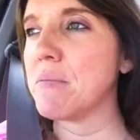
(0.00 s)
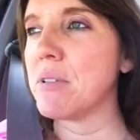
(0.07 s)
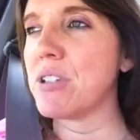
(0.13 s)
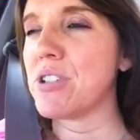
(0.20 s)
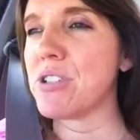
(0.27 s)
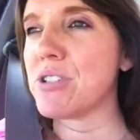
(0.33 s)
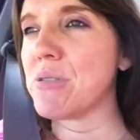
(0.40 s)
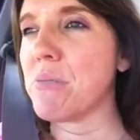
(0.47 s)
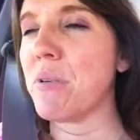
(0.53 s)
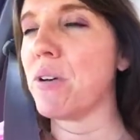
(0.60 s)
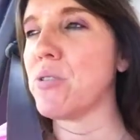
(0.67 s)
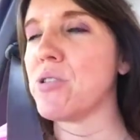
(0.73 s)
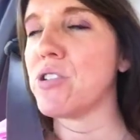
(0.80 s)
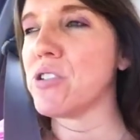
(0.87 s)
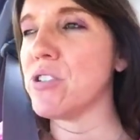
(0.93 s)
been just
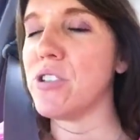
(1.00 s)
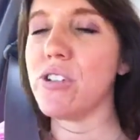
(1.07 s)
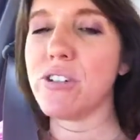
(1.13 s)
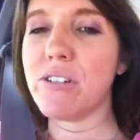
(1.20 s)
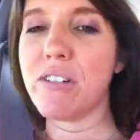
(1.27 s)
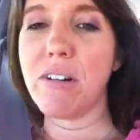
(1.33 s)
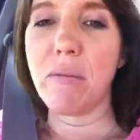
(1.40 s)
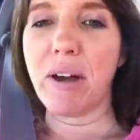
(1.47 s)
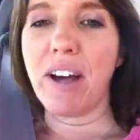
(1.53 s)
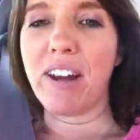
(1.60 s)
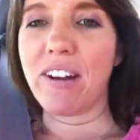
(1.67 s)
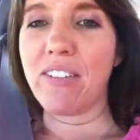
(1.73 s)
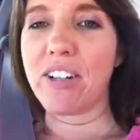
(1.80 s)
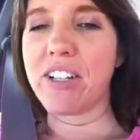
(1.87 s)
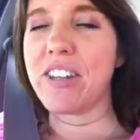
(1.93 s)
emotional
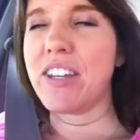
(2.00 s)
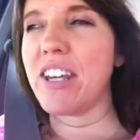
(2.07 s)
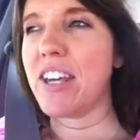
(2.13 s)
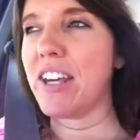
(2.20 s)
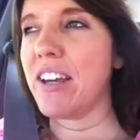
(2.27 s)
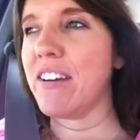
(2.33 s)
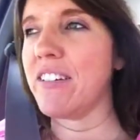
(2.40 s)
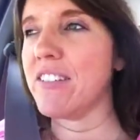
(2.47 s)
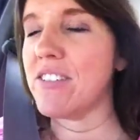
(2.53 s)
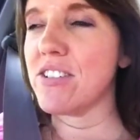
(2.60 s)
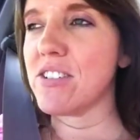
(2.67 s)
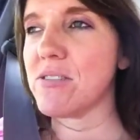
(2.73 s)
about everything,